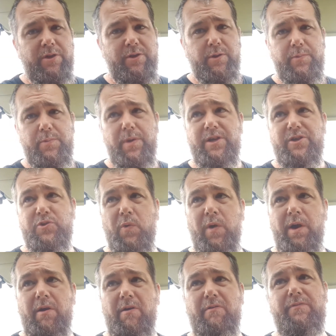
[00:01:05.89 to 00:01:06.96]
It's supposed to be a
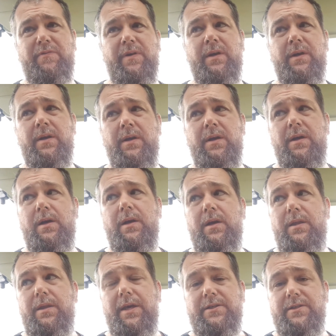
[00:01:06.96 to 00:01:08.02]
12.
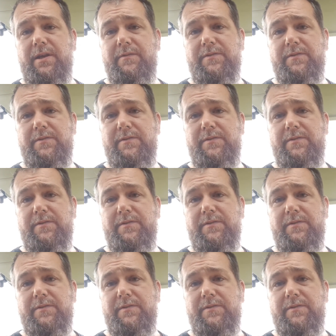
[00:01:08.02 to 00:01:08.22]
They said